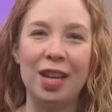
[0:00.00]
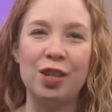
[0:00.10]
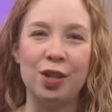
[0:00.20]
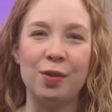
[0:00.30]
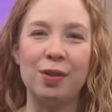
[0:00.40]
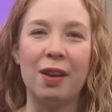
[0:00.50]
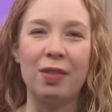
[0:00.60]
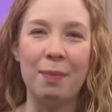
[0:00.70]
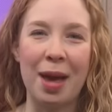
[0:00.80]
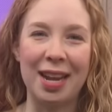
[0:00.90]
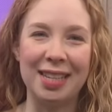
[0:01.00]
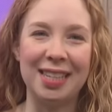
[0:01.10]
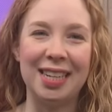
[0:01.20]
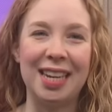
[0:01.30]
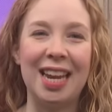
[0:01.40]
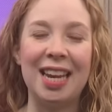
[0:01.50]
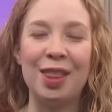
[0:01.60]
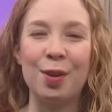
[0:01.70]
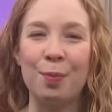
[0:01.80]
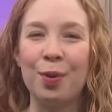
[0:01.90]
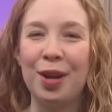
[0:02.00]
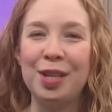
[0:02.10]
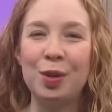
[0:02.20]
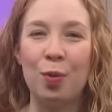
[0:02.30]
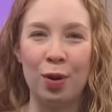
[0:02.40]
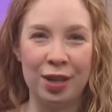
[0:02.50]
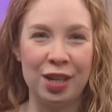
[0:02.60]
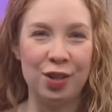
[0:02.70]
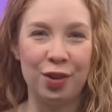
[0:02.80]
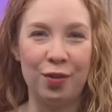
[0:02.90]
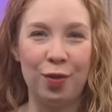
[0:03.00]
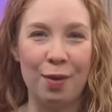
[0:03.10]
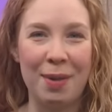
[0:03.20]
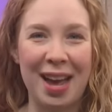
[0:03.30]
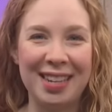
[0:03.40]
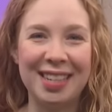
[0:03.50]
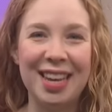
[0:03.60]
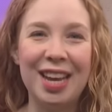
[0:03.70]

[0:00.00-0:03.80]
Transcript: issues of the magazine in either print or digital format.